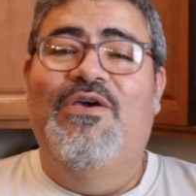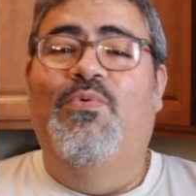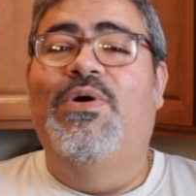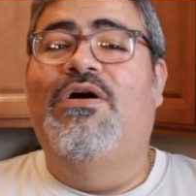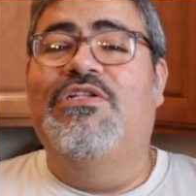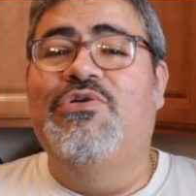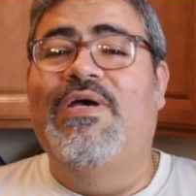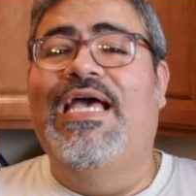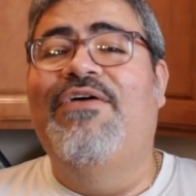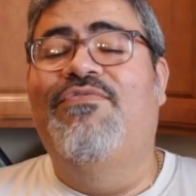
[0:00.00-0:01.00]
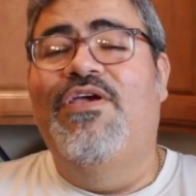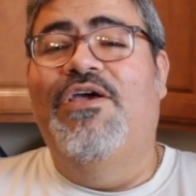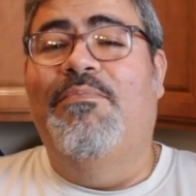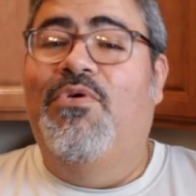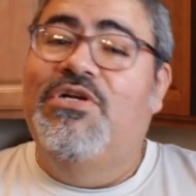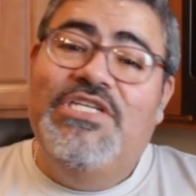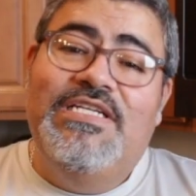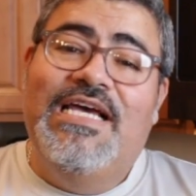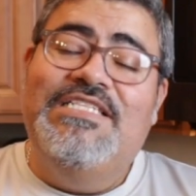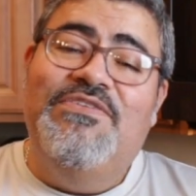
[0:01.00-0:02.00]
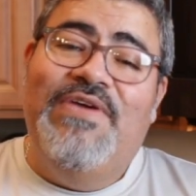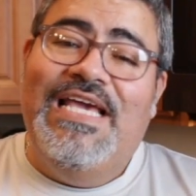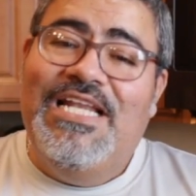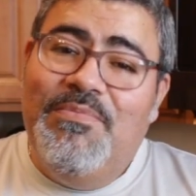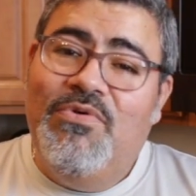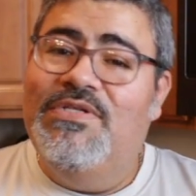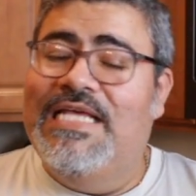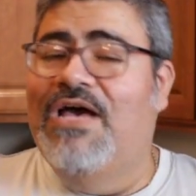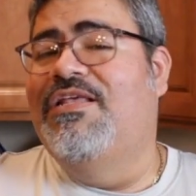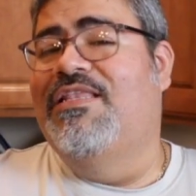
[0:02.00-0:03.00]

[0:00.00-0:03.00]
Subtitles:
We also have merchandise available down in